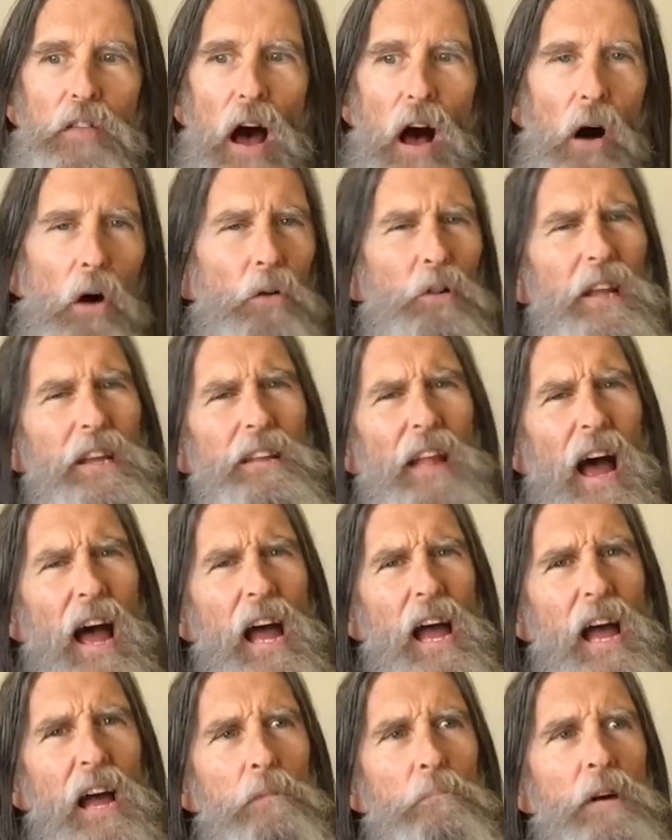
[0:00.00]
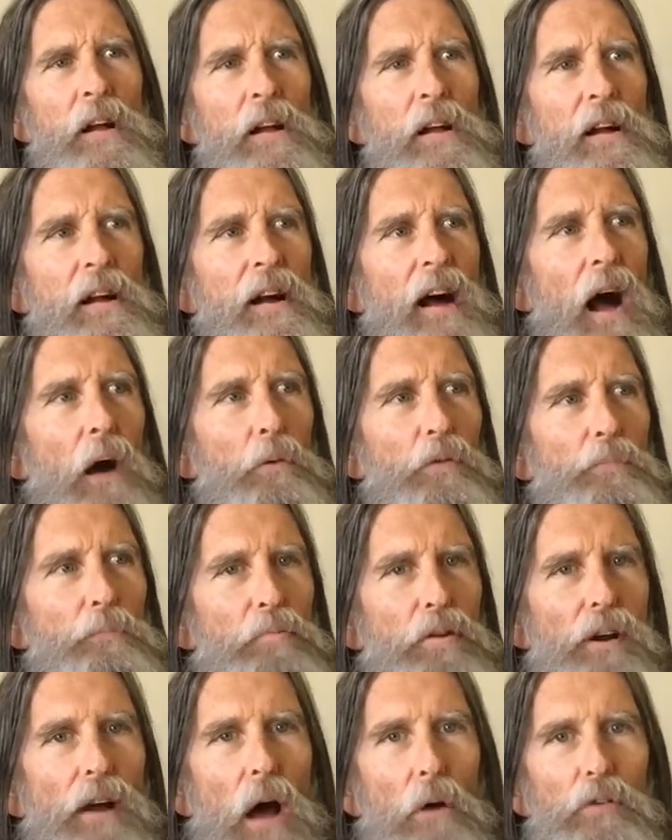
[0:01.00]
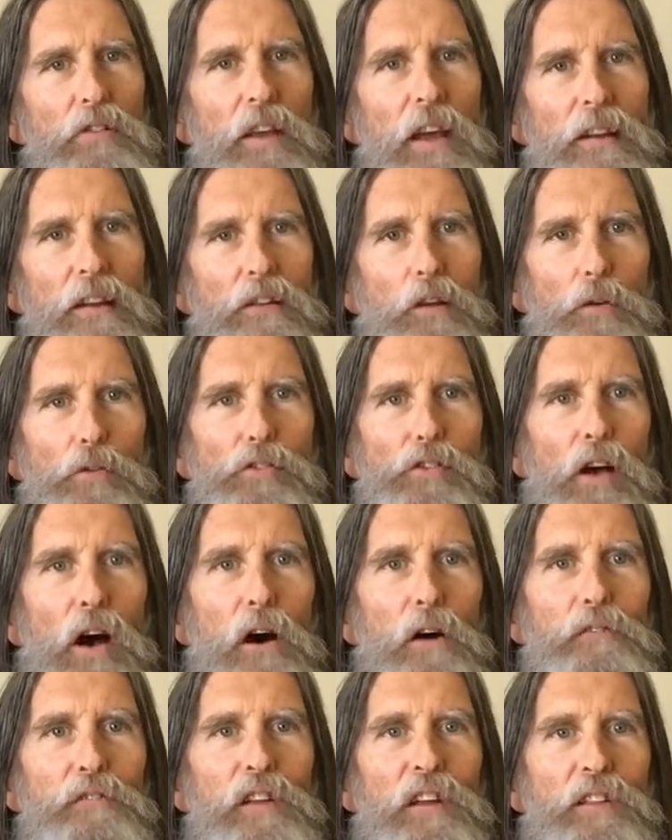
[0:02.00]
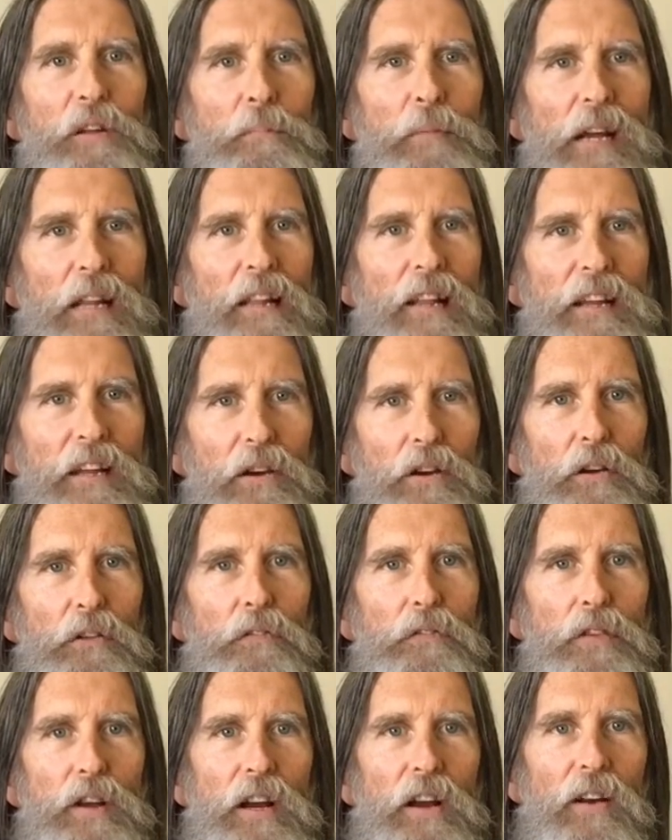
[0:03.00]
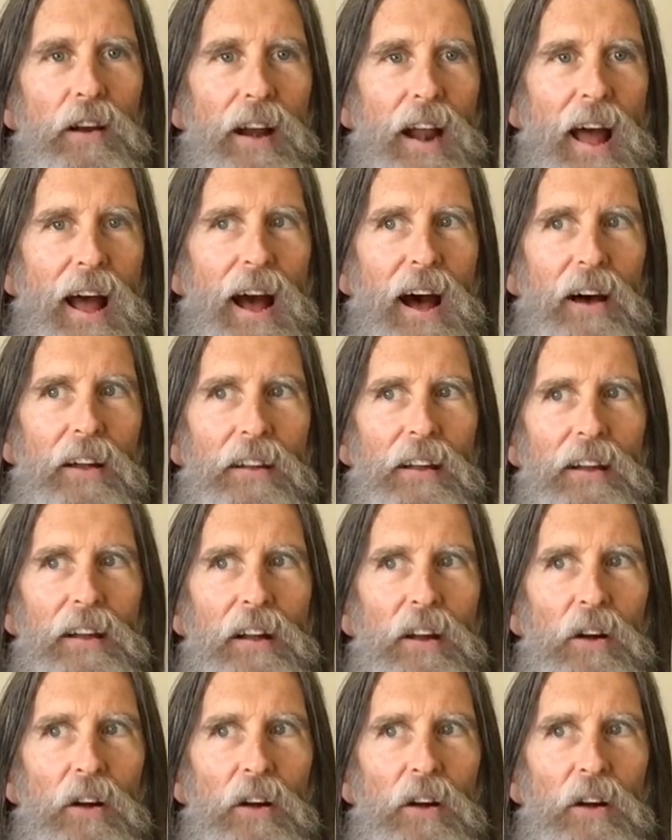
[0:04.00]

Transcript: The only time I was put, I was getting a little soft in the middle and couldn't figure it out